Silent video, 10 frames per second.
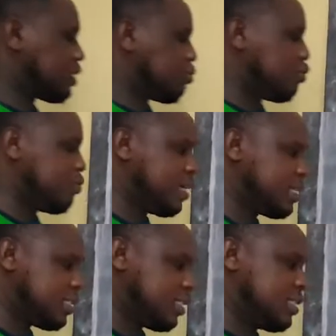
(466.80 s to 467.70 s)

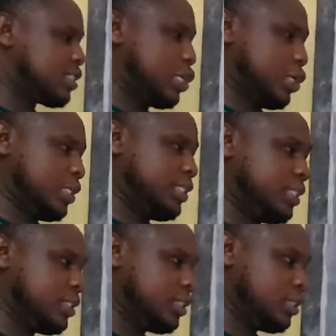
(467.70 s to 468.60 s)
movement is
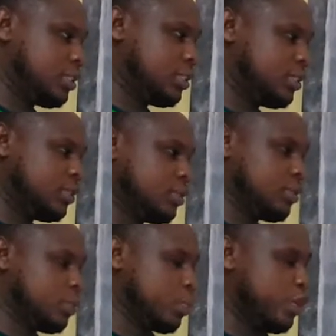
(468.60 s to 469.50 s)
slowed
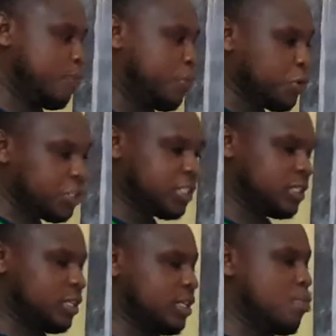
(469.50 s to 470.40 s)
when you push
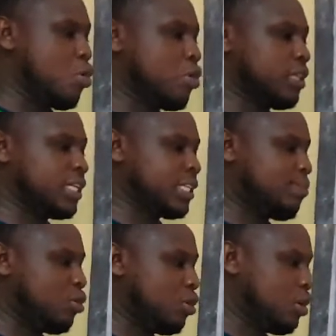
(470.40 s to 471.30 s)
the book on the
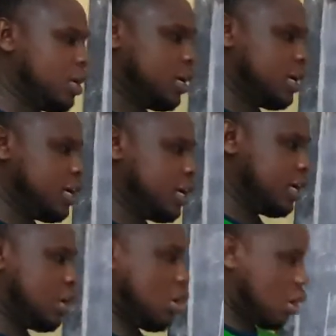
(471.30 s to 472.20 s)
table,
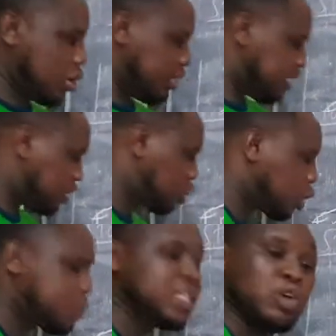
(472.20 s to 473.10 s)
or it's
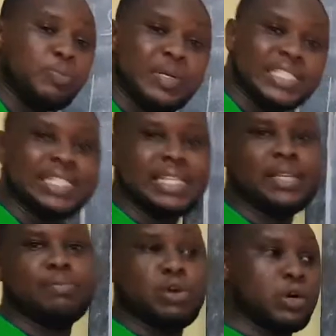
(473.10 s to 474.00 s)
stopped completely
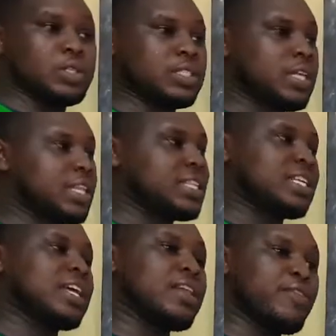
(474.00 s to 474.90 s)
because there's
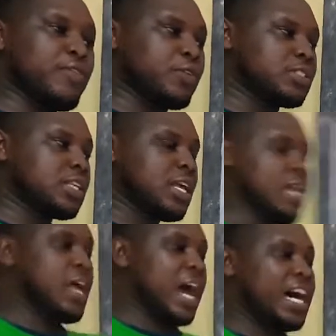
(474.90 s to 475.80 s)
another force.
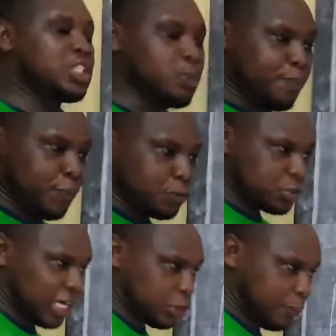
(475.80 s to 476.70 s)
As you
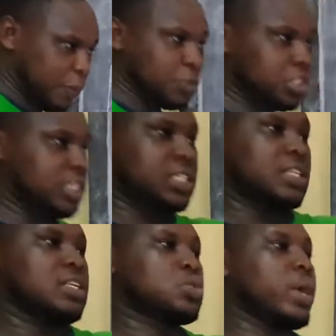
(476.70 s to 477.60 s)
try to push it
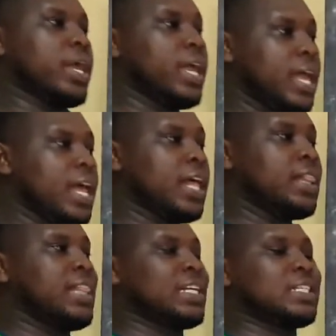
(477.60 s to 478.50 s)
this way,
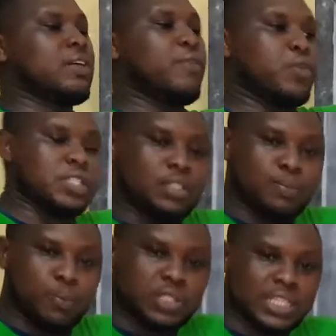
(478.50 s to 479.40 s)
that other force is
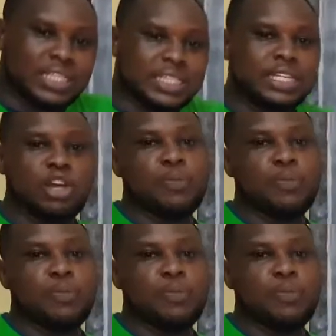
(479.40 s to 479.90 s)
pushing it the